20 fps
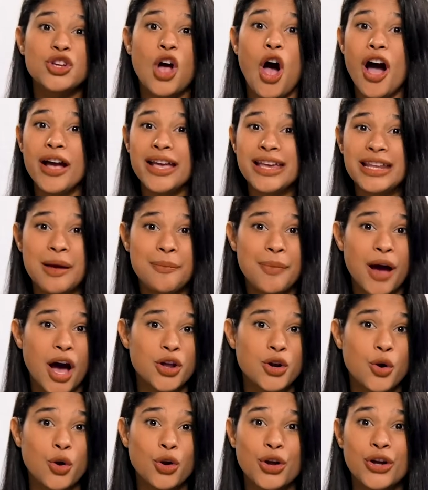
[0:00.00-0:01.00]
talking
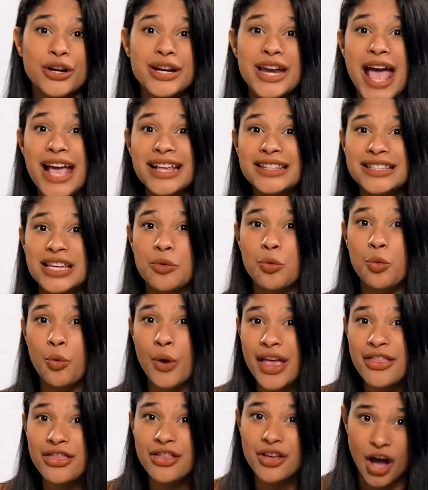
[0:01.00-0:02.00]
about, or connecting
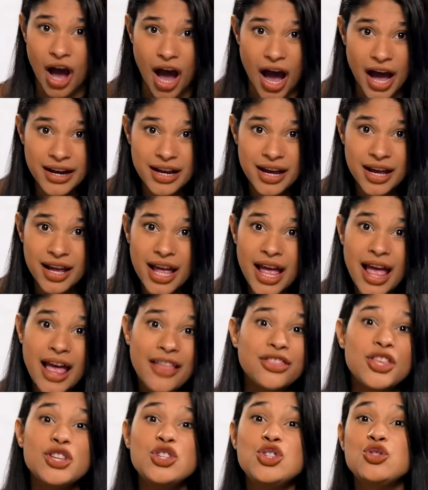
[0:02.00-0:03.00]
with God,
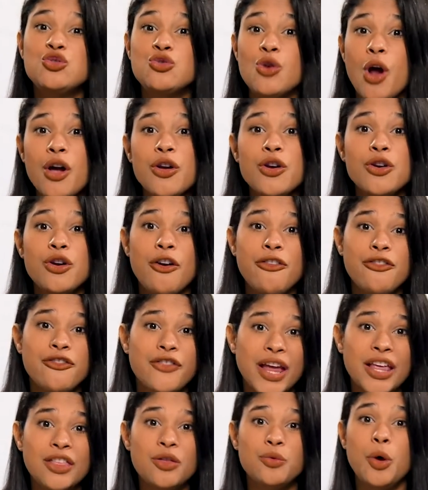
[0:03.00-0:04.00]
the stronger our
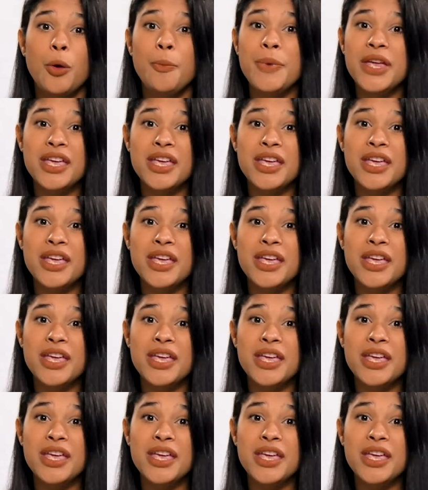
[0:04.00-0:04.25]
faith will